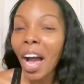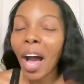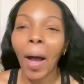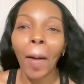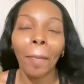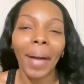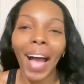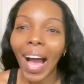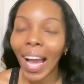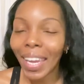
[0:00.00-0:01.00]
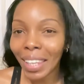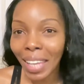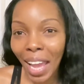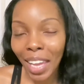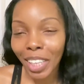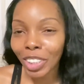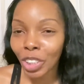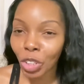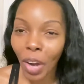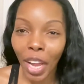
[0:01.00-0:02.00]
I like to
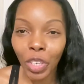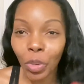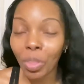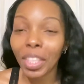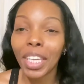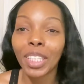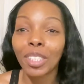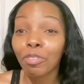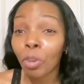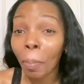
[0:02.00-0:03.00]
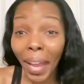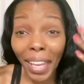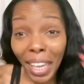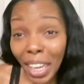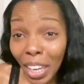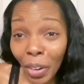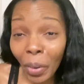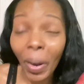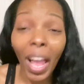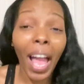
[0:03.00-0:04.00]
try new things for my
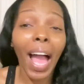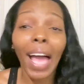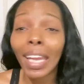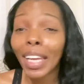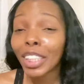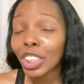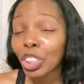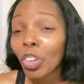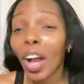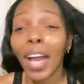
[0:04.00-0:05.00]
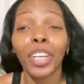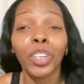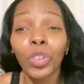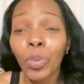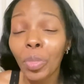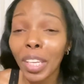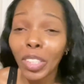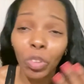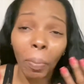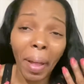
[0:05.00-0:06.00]
hair. I like to try new
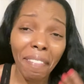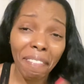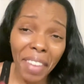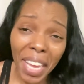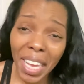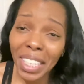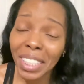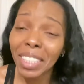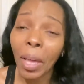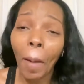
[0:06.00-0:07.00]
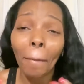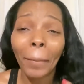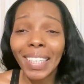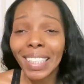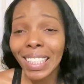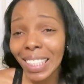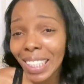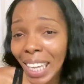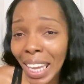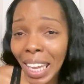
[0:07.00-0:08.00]
things for my face, my
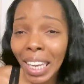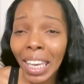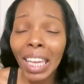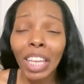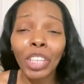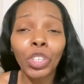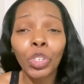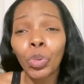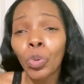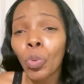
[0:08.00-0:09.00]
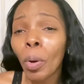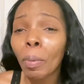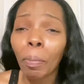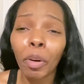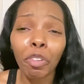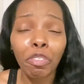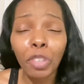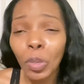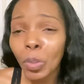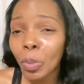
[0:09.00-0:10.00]
skin, new
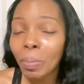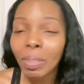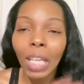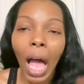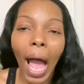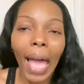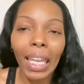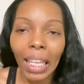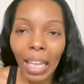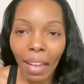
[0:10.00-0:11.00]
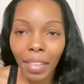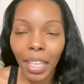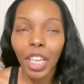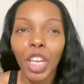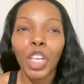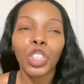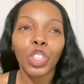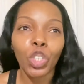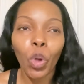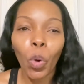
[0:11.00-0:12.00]
perfumes. I love it.
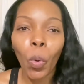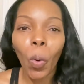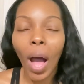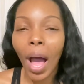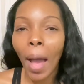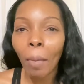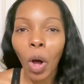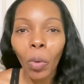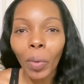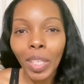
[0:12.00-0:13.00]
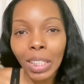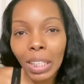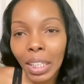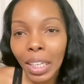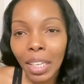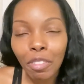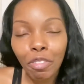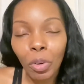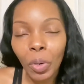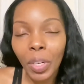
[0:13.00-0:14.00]
So I'm always looking
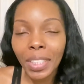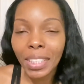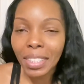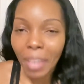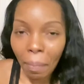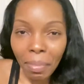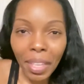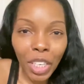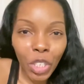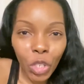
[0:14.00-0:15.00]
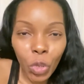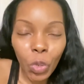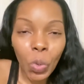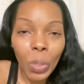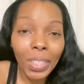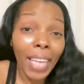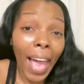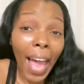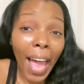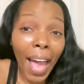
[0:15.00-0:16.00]
for something new to
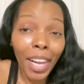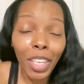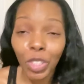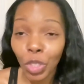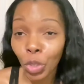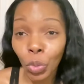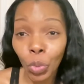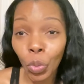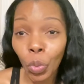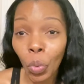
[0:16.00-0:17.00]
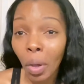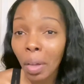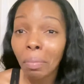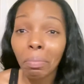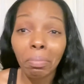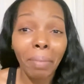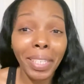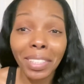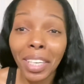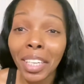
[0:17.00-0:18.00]
add to my
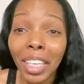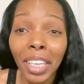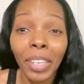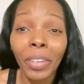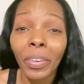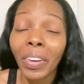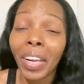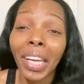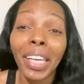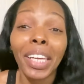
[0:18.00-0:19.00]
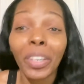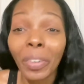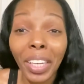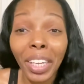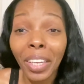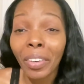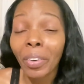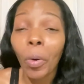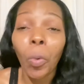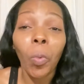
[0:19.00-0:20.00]
skincare, hair
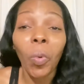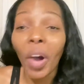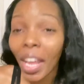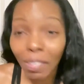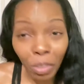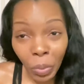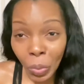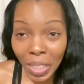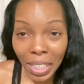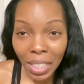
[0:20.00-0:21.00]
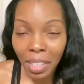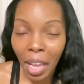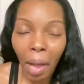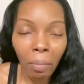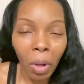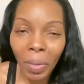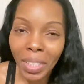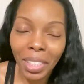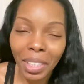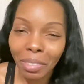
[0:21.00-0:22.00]
care, whatever routine. I'm
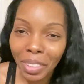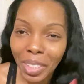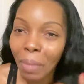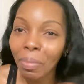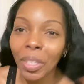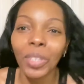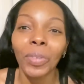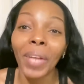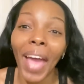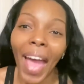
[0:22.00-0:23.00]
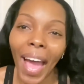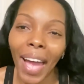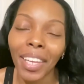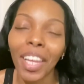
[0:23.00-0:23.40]
always looking for something new to add.